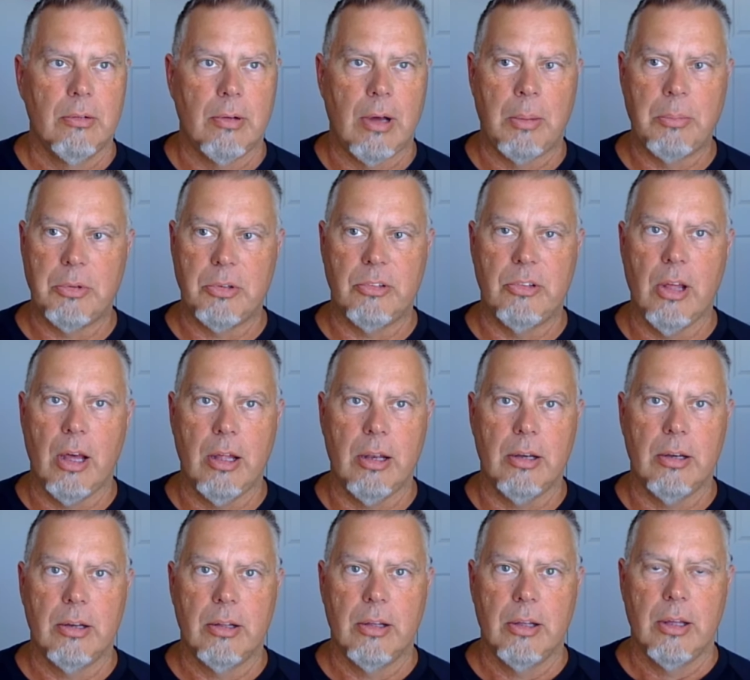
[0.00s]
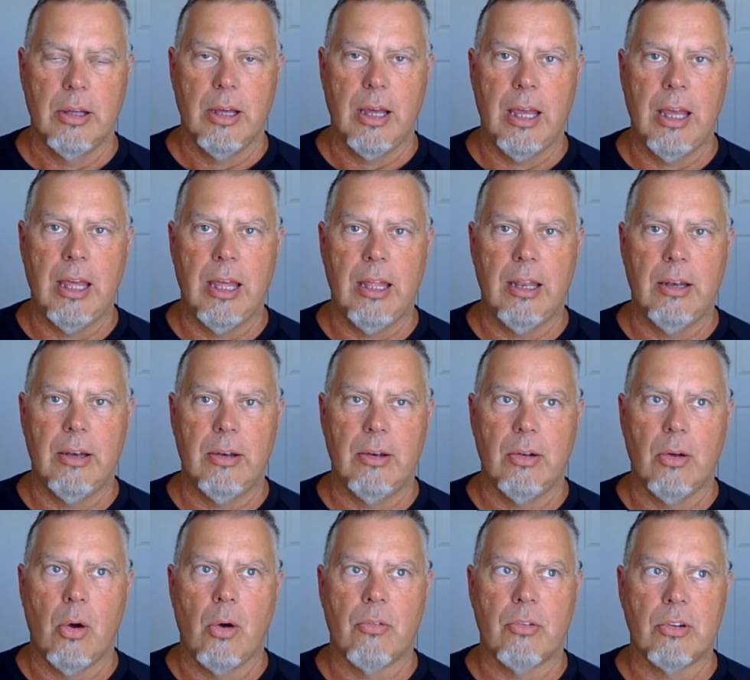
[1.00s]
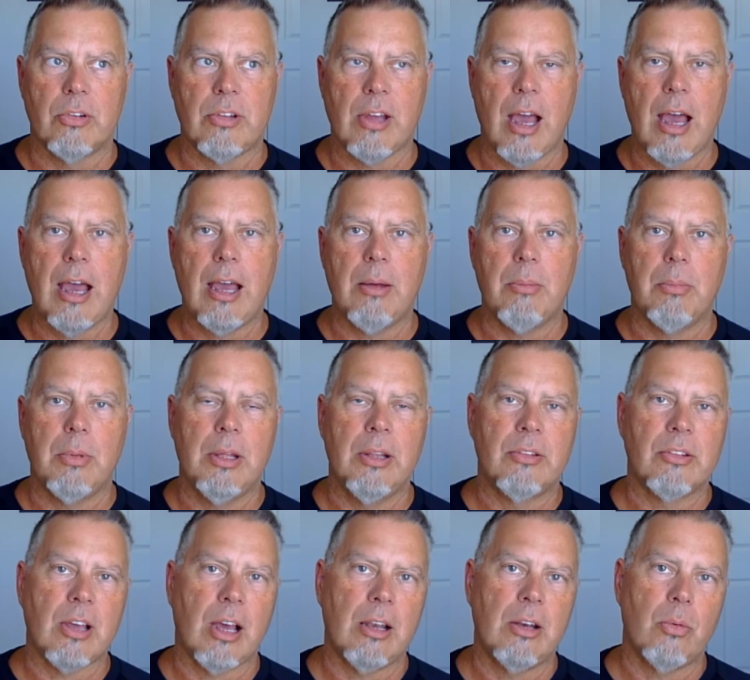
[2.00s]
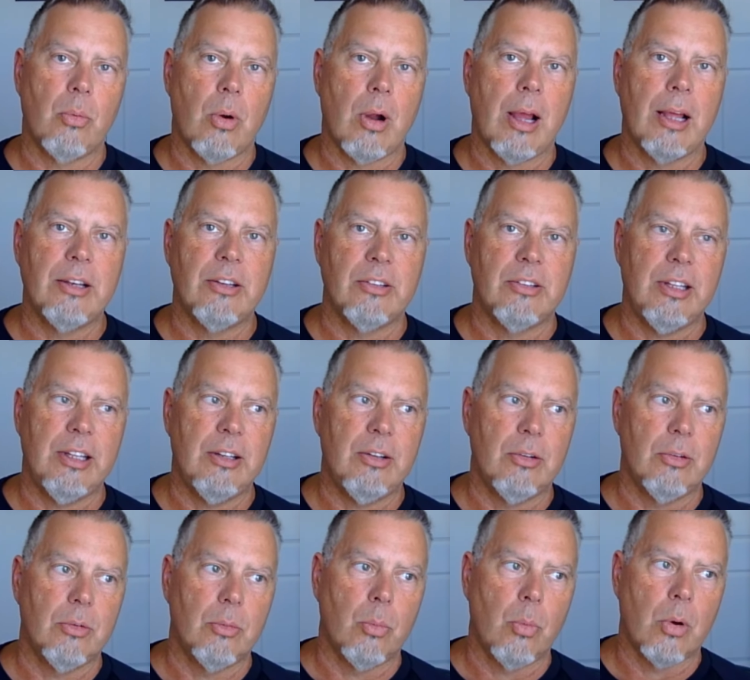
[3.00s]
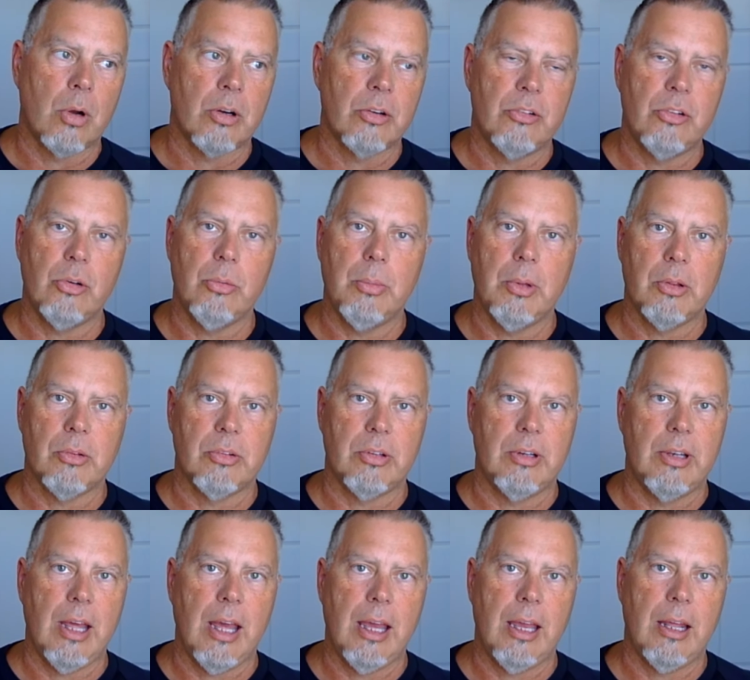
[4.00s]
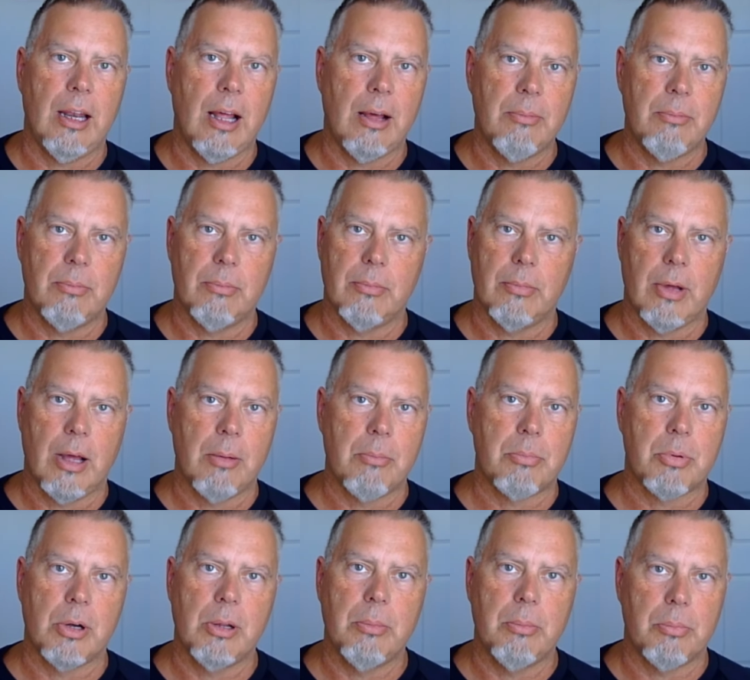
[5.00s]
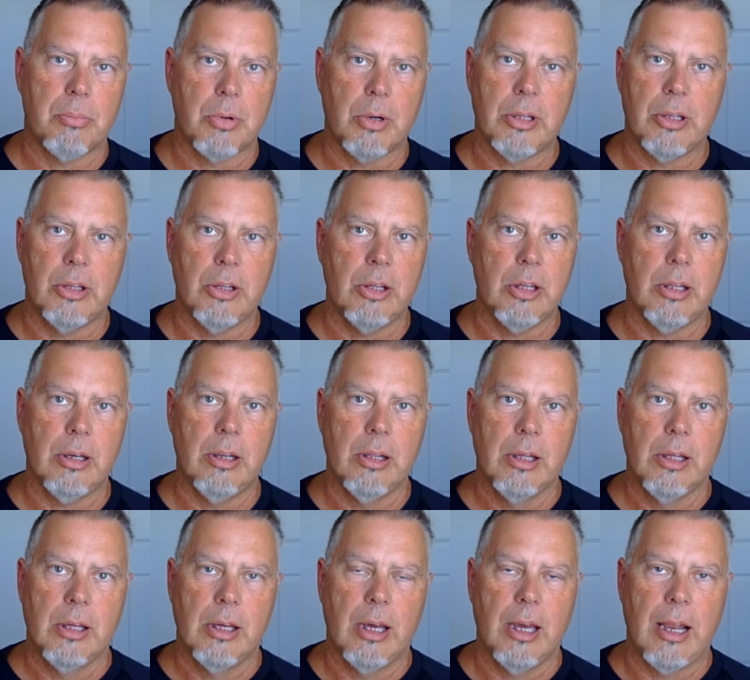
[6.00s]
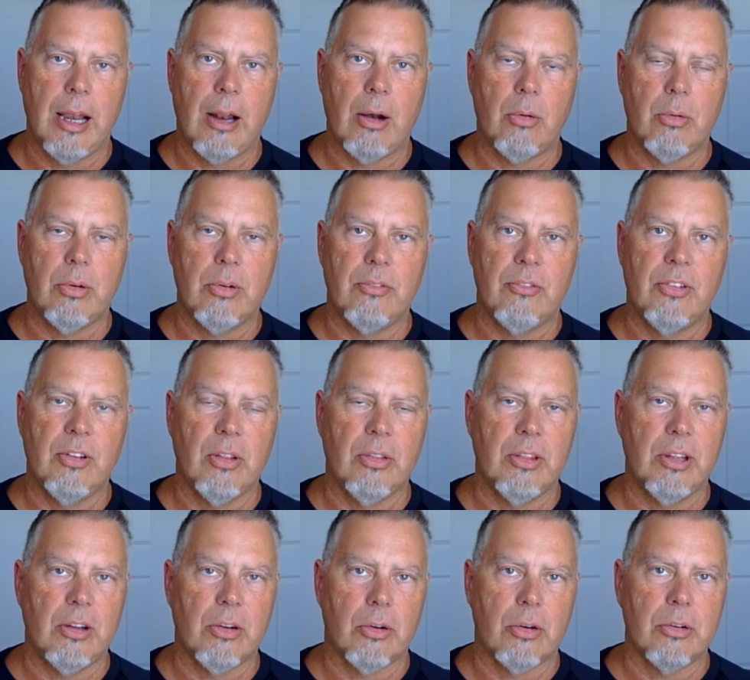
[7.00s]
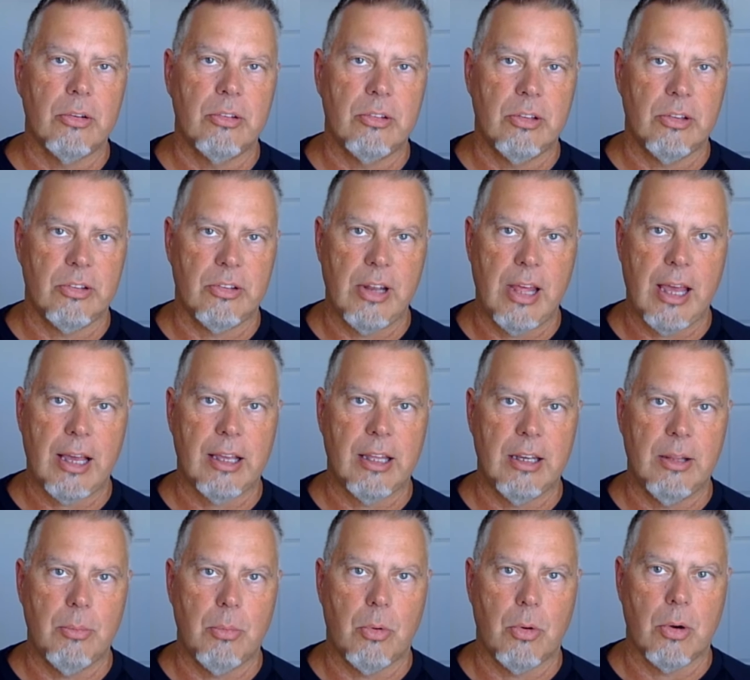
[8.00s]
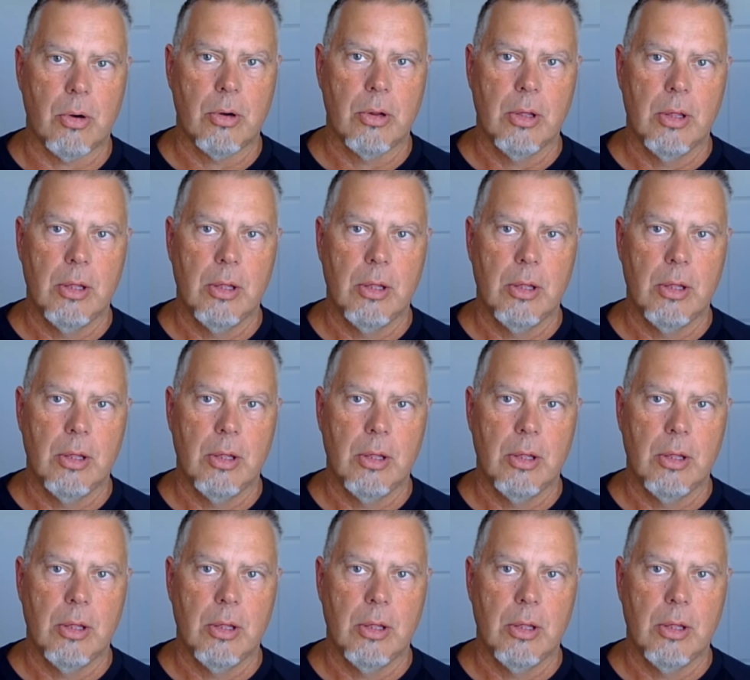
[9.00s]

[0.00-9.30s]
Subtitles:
I'm just done. And over time, it's gotten to where I just eat 1 or 2 meals a day, and I'm pretty good. And I don't feel the urge to snack anymore.